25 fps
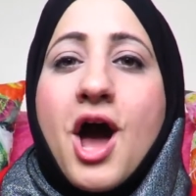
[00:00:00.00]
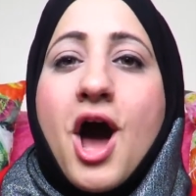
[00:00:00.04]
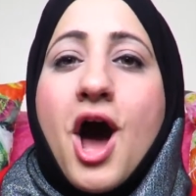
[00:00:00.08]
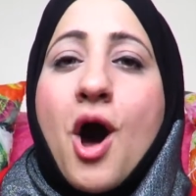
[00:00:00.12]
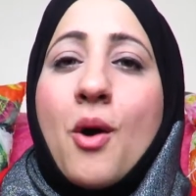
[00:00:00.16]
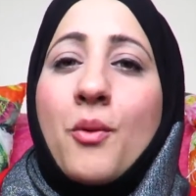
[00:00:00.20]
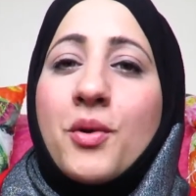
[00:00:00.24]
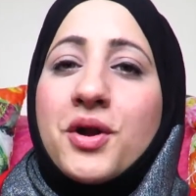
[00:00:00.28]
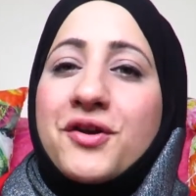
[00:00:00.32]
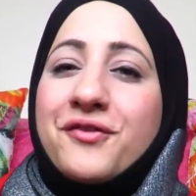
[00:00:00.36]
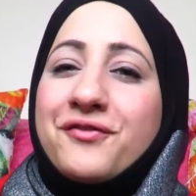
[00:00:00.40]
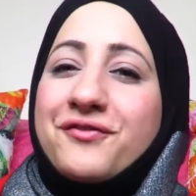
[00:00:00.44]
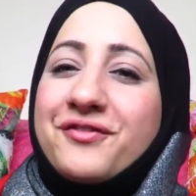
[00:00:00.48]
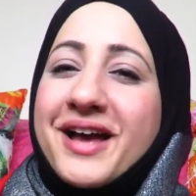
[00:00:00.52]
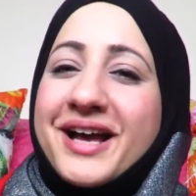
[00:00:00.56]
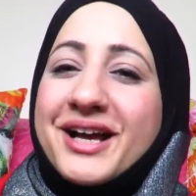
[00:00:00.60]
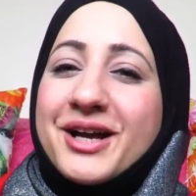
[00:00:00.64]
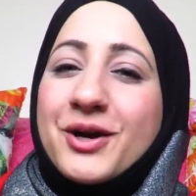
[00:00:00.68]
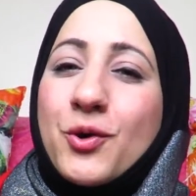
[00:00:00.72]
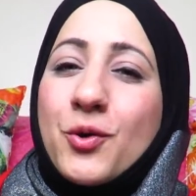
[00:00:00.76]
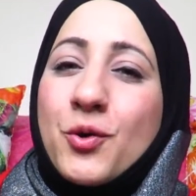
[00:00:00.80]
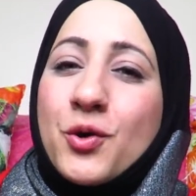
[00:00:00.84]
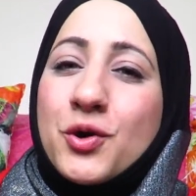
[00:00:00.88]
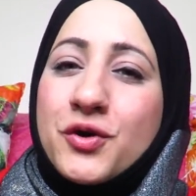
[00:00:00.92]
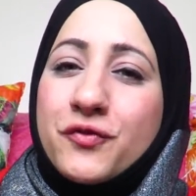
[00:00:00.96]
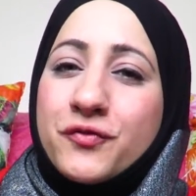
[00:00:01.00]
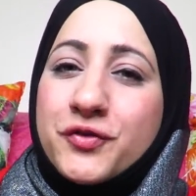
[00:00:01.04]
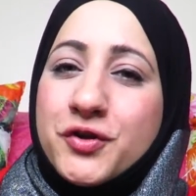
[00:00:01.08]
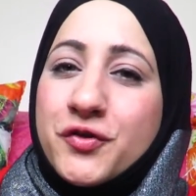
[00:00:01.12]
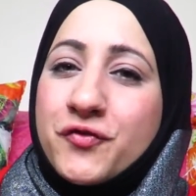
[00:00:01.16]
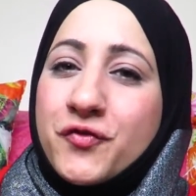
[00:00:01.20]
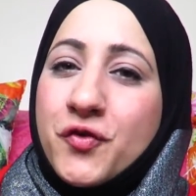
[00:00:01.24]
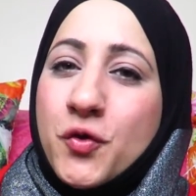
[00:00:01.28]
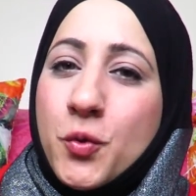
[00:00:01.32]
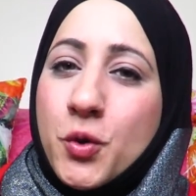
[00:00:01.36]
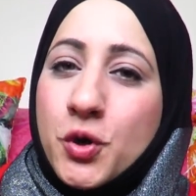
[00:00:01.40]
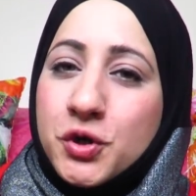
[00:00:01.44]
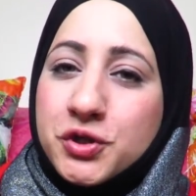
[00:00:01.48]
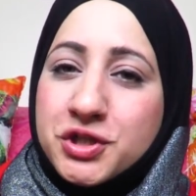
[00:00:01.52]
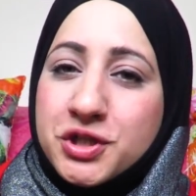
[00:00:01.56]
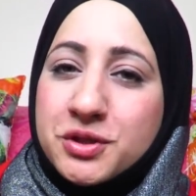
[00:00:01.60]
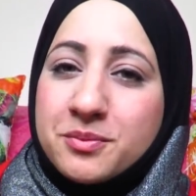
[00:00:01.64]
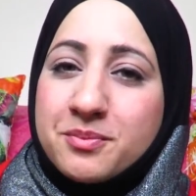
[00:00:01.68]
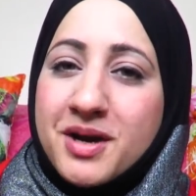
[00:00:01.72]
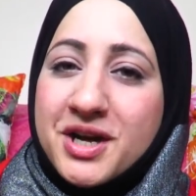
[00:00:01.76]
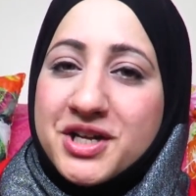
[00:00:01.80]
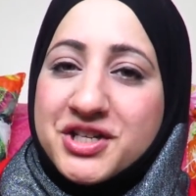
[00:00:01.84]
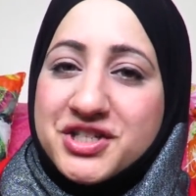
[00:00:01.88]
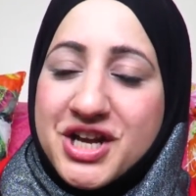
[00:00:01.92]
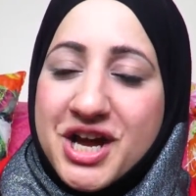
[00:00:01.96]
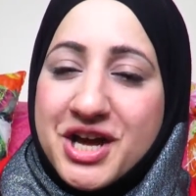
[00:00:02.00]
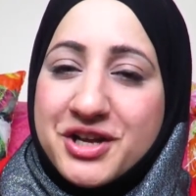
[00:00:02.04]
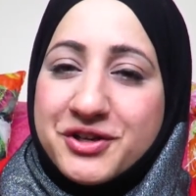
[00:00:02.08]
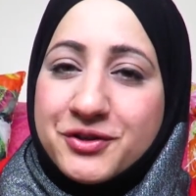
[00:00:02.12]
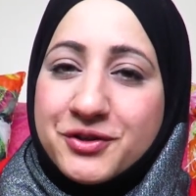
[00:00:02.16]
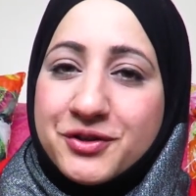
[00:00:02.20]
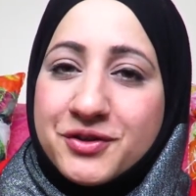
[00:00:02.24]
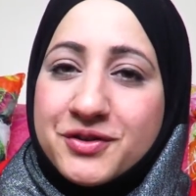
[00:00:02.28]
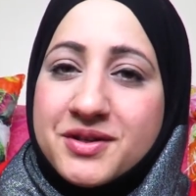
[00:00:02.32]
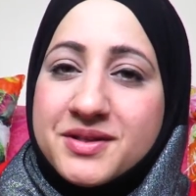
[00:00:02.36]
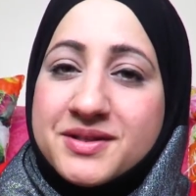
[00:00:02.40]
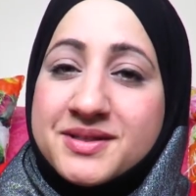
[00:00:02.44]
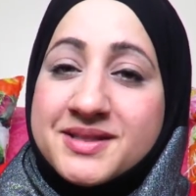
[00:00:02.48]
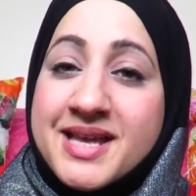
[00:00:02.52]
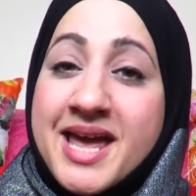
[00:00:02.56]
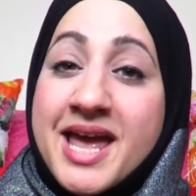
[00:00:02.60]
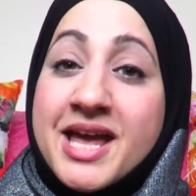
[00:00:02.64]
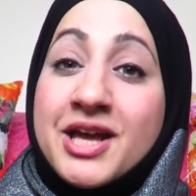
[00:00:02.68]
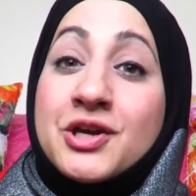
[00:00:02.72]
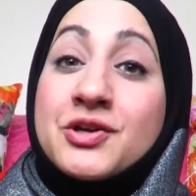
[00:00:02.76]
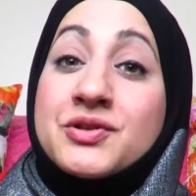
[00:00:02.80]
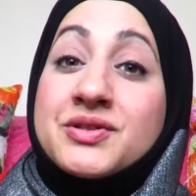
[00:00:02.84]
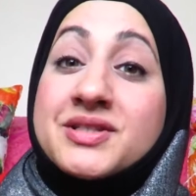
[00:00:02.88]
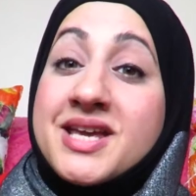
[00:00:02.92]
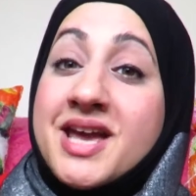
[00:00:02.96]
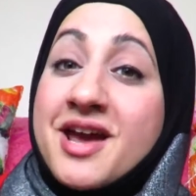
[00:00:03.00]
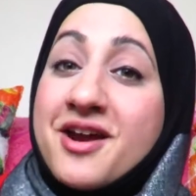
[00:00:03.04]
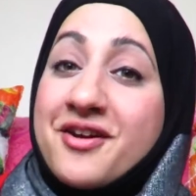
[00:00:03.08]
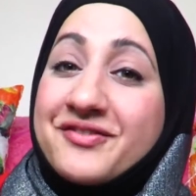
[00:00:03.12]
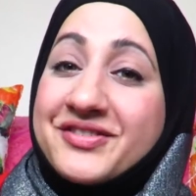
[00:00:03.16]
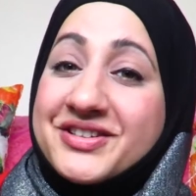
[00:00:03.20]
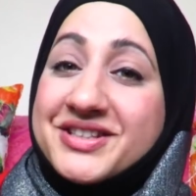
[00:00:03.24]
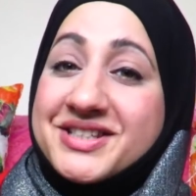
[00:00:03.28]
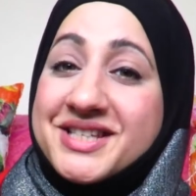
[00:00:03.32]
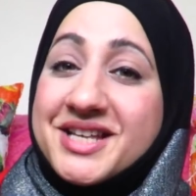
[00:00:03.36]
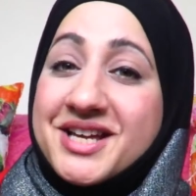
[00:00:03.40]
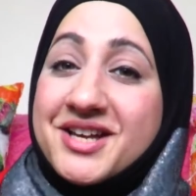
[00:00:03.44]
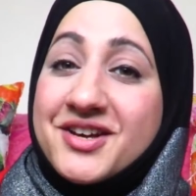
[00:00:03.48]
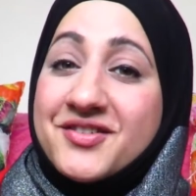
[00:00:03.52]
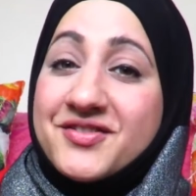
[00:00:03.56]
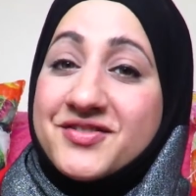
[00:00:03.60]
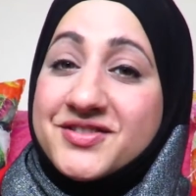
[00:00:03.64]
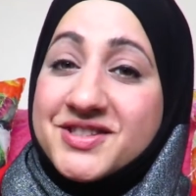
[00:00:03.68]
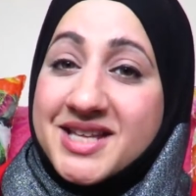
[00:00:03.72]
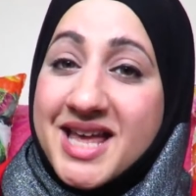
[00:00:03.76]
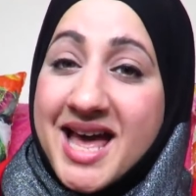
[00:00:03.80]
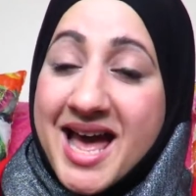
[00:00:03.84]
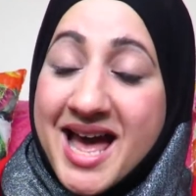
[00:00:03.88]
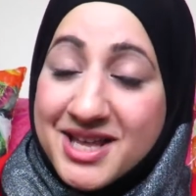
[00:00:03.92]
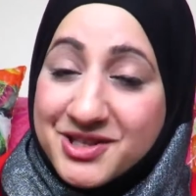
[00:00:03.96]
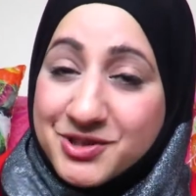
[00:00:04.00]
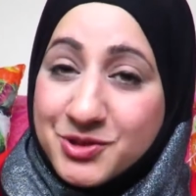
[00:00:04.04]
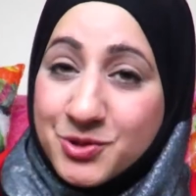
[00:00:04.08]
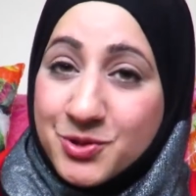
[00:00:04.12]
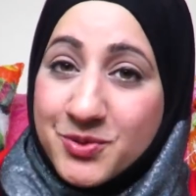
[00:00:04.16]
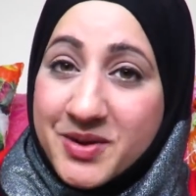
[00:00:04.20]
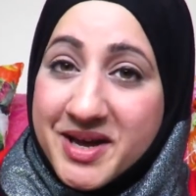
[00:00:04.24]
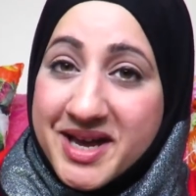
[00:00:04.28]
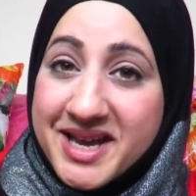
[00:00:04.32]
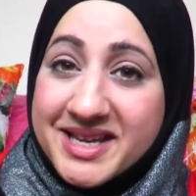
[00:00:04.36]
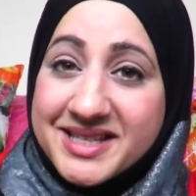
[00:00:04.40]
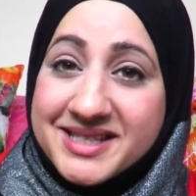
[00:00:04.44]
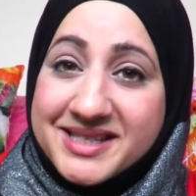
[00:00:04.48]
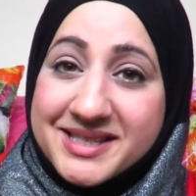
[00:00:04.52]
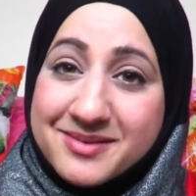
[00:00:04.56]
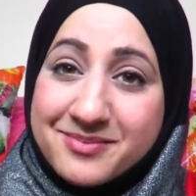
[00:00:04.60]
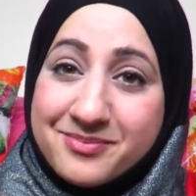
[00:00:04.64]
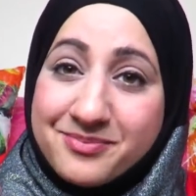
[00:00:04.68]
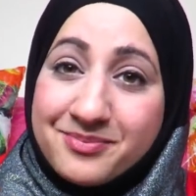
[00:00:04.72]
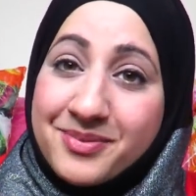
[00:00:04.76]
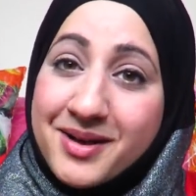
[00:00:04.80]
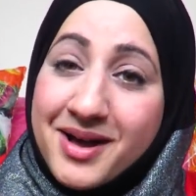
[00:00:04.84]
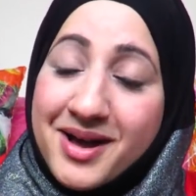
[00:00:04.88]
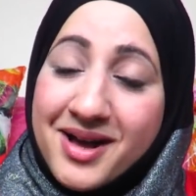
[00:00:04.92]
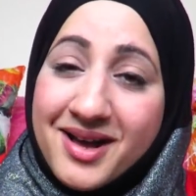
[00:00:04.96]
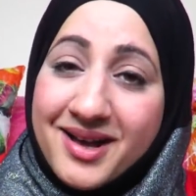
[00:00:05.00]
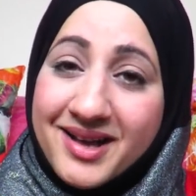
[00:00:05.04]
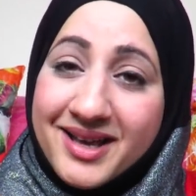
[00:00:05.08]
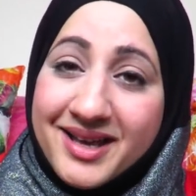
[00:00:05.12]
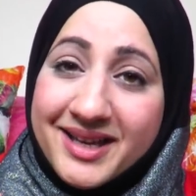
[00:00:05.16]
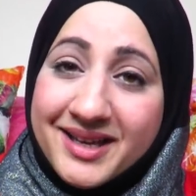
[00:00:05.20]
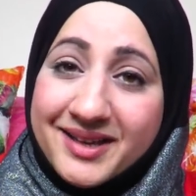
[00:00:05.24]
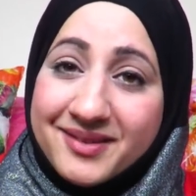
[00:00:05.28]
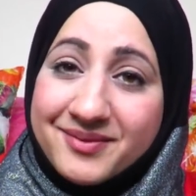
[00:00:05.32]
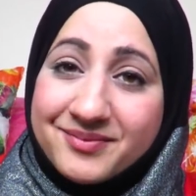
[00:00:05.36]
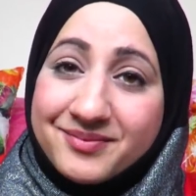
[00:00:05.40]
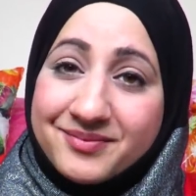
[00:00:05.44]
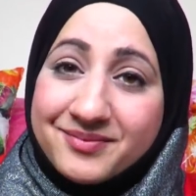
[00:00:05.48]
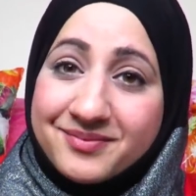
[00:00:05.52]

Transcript: I want to thank all of you for watching my channel. Take good care of yourselves. As always, bye.